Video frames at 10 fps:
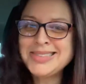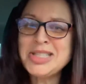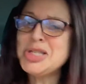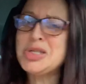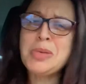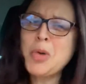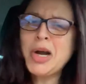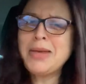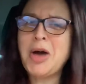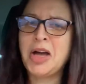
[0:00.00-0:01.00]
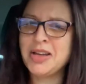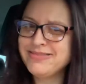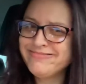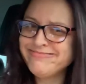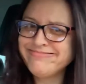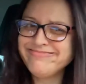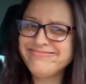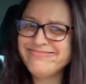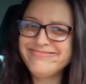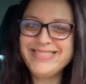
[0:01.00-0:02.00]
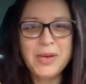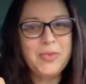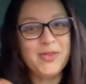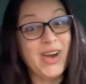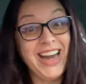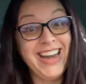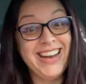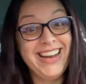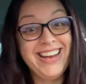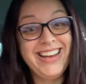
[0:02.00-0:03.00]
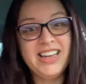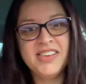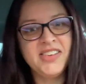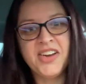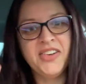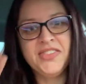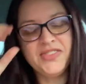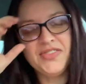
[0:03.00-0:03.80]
This is the morning mug, right? No?